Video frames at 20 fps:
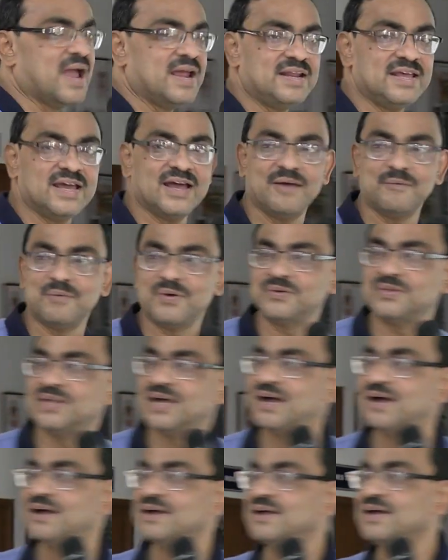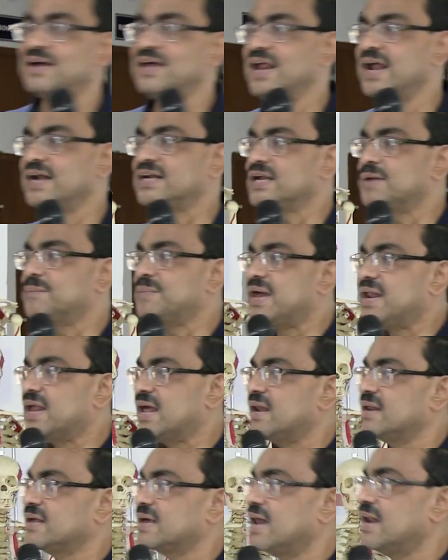idea about the rectum and
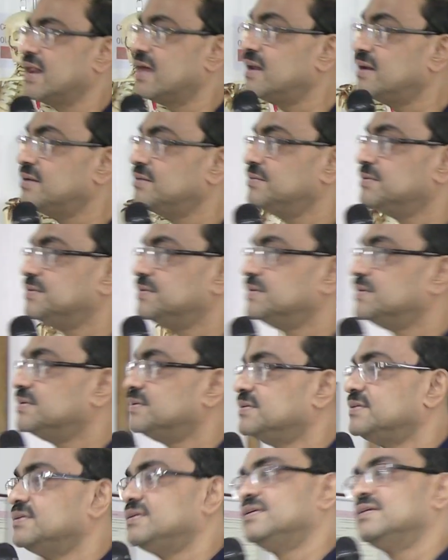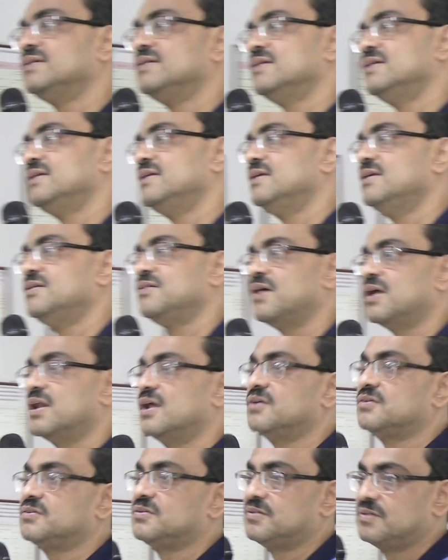anal canal, you
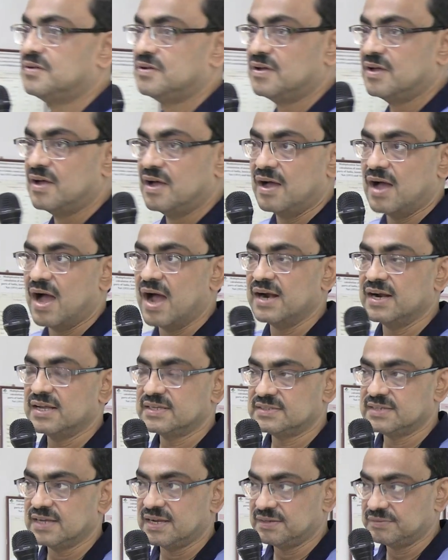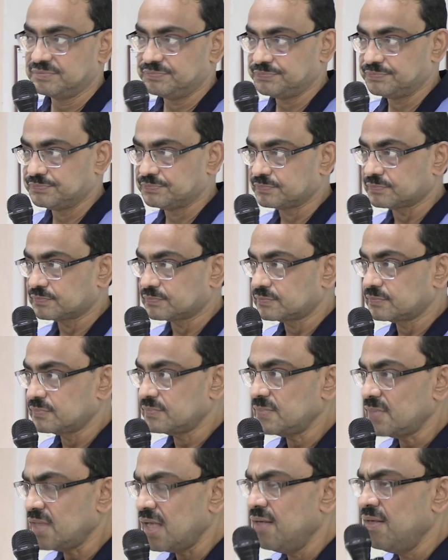cannot understand.
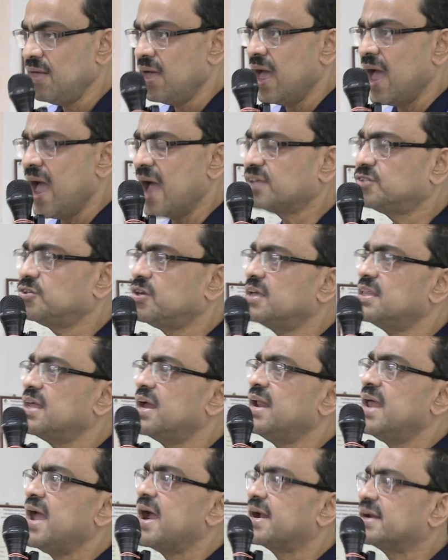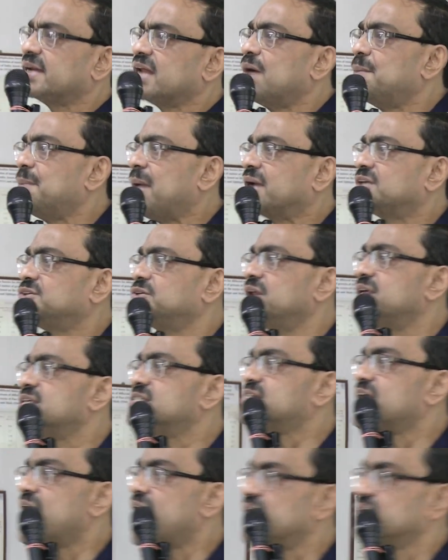Actually, the rectum actually
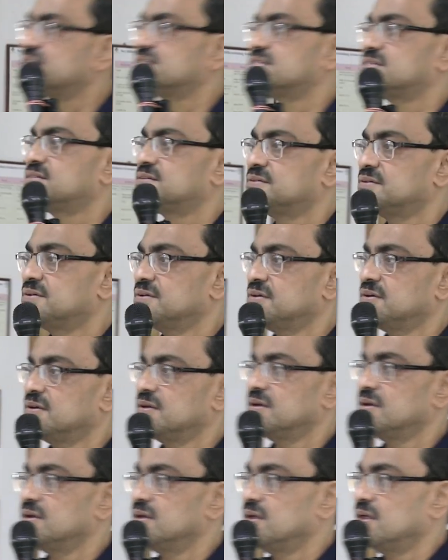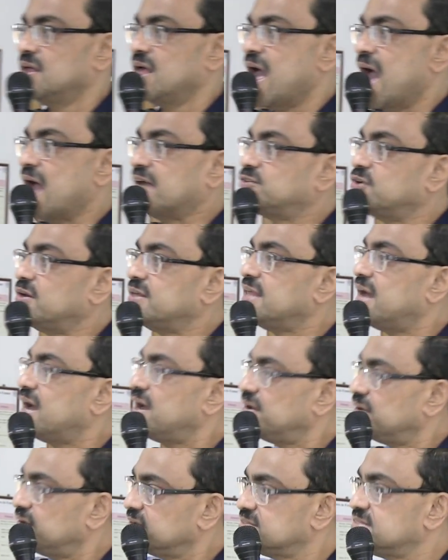starts. Actually,
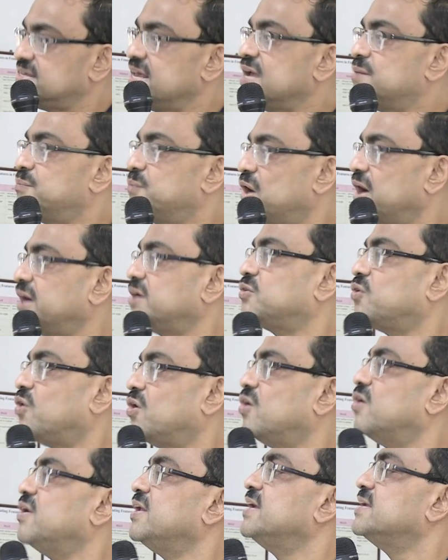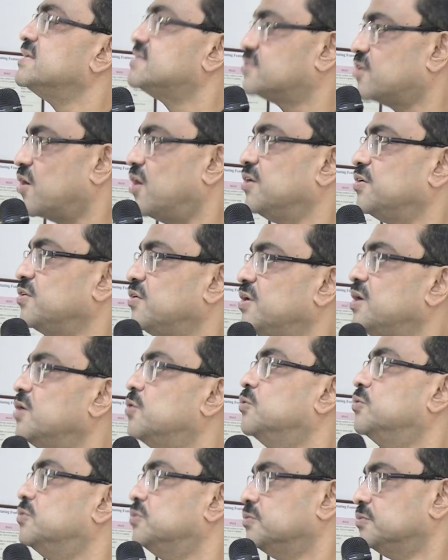the sigmoid colon is
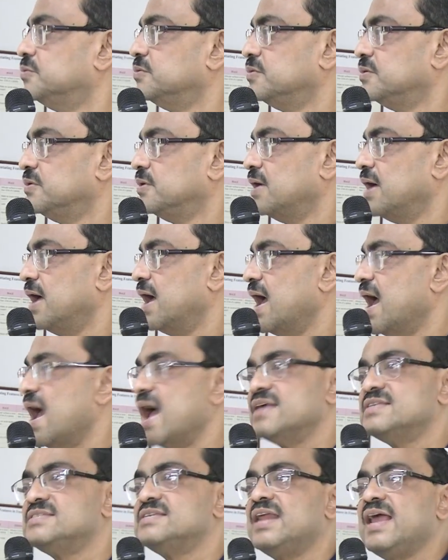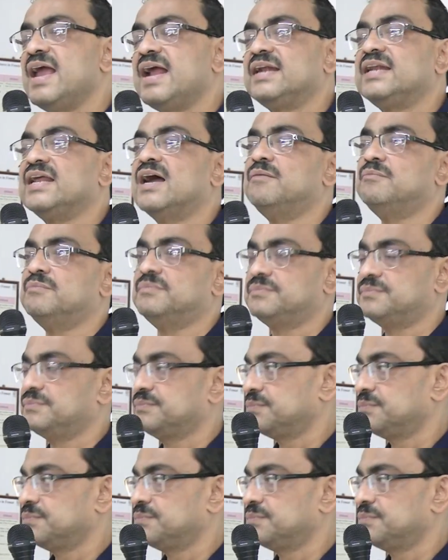continued as rectum